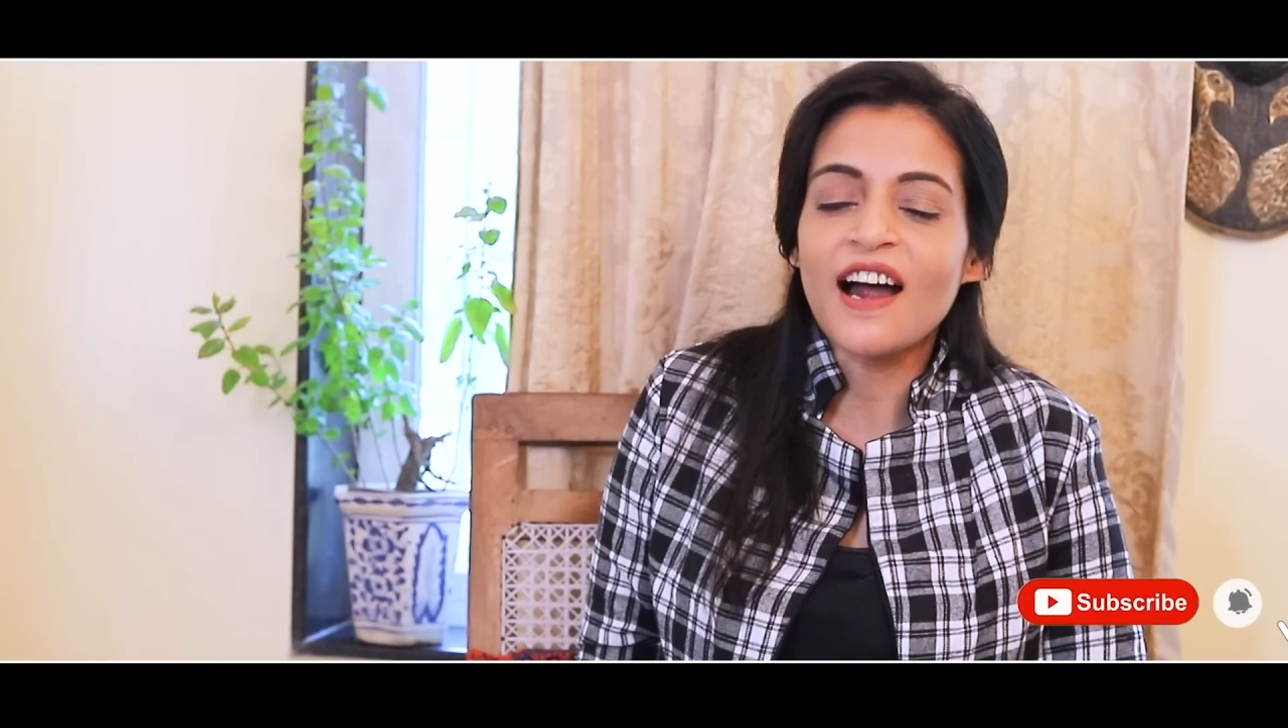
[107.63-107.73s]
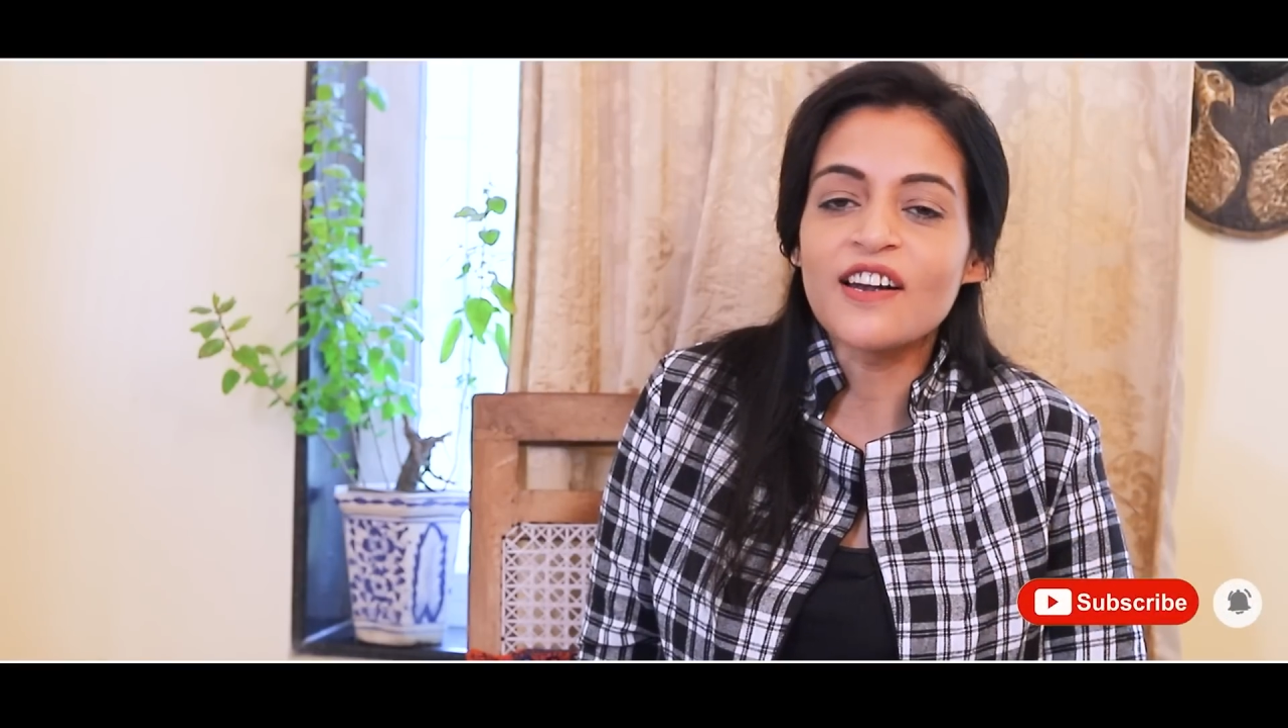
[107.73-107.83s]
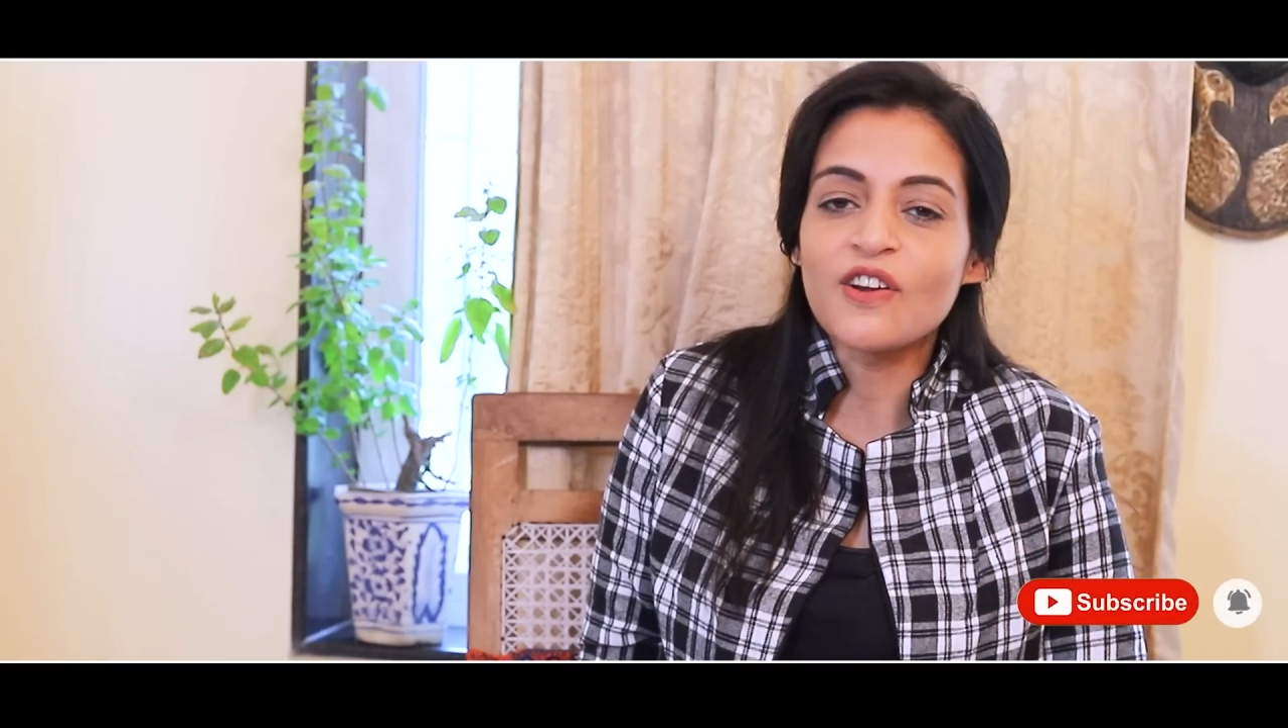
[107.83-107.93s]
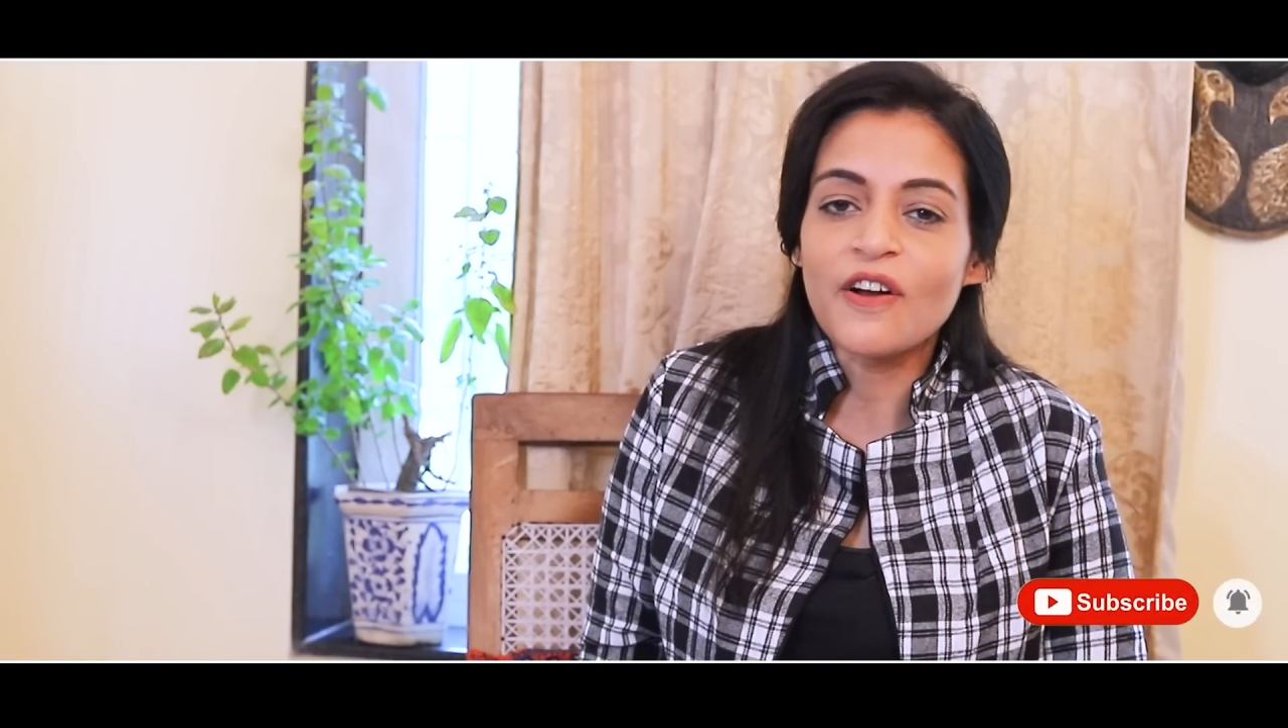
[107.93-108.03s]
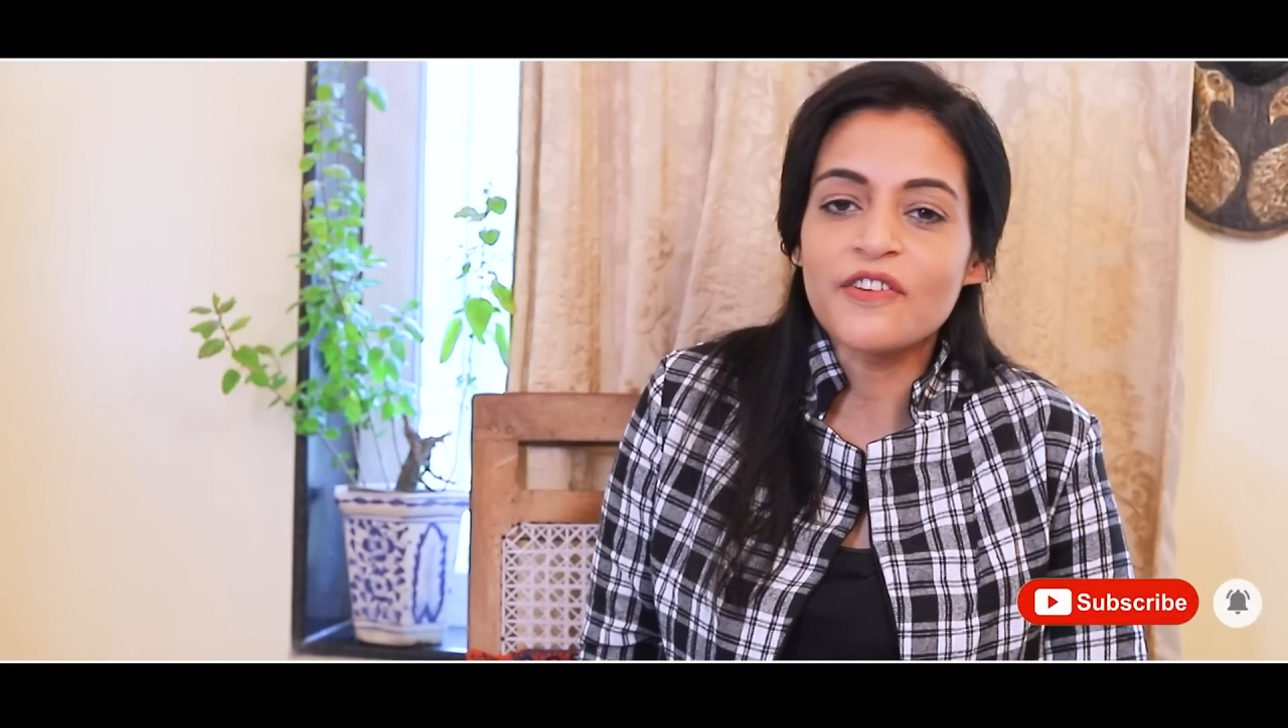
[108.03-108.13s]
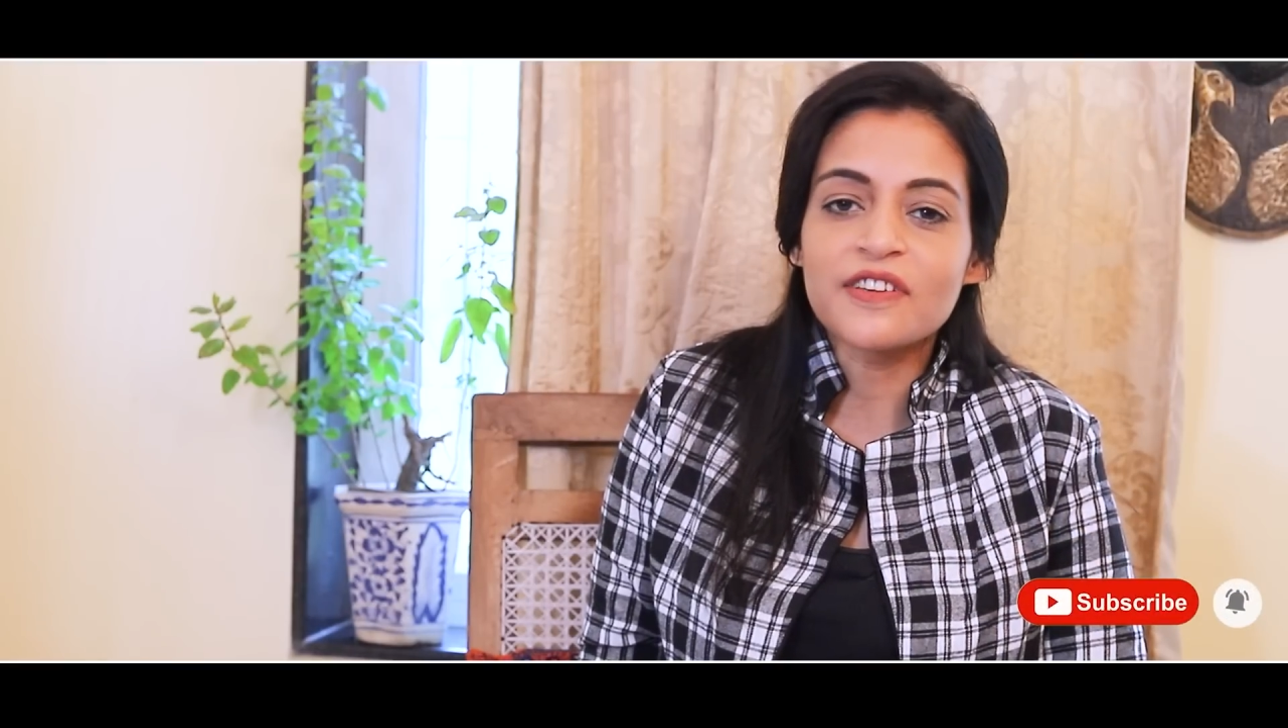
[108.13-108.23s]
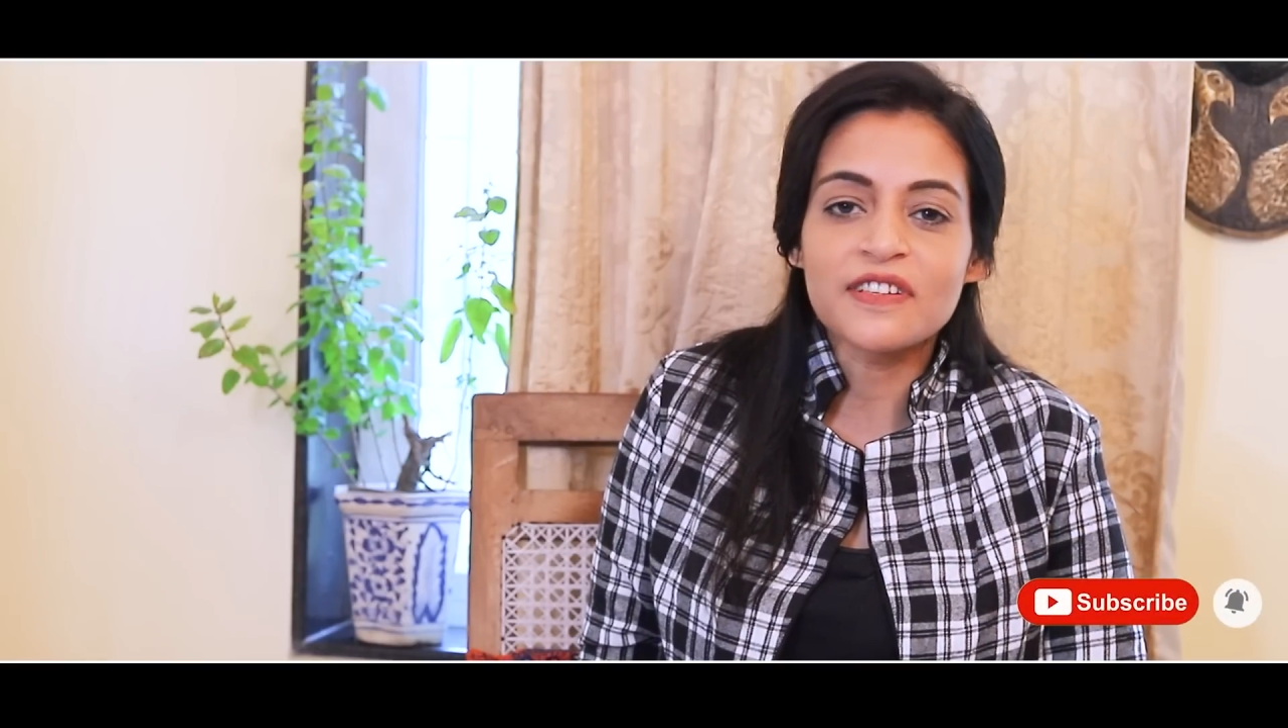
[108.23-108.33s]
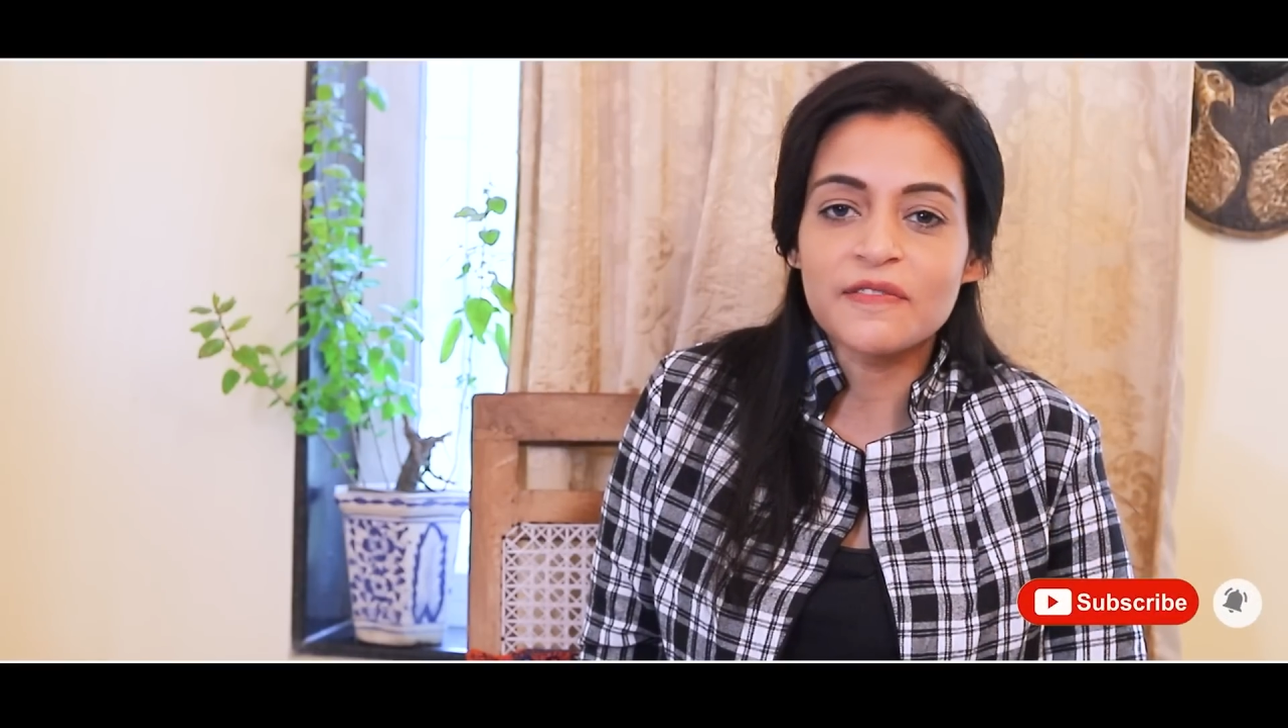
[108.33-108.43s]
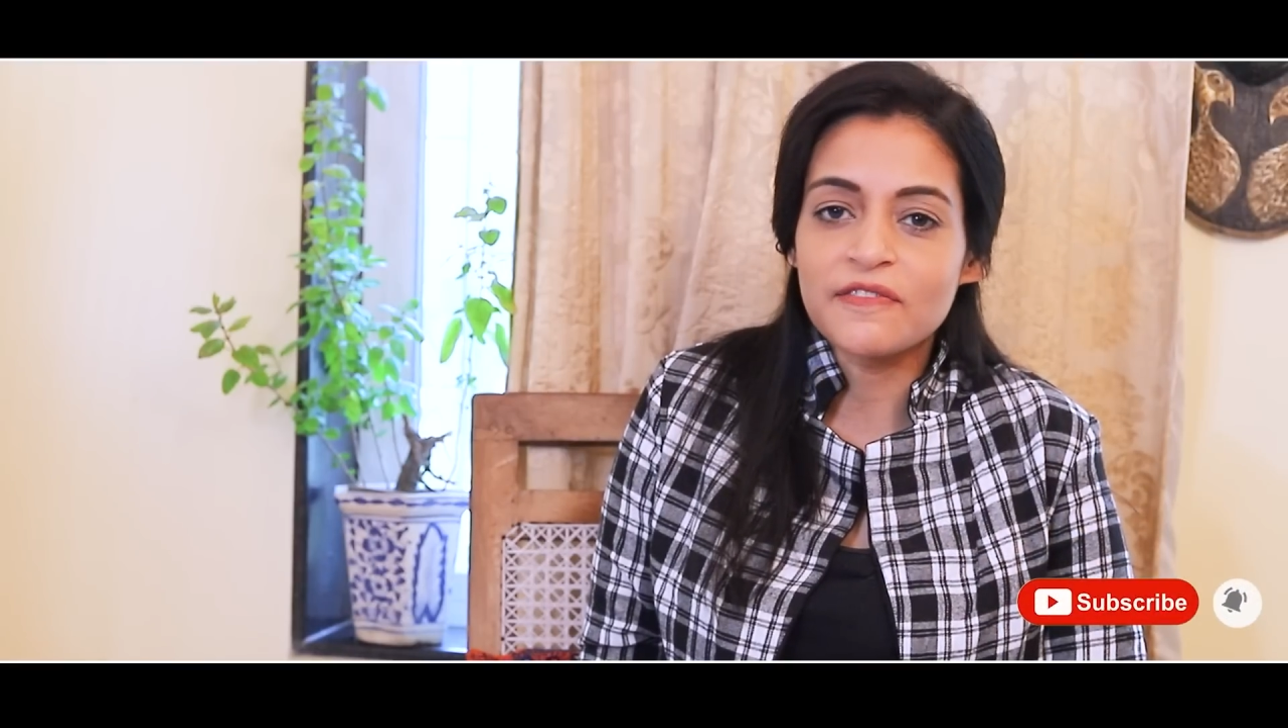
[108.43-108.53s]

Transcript: are not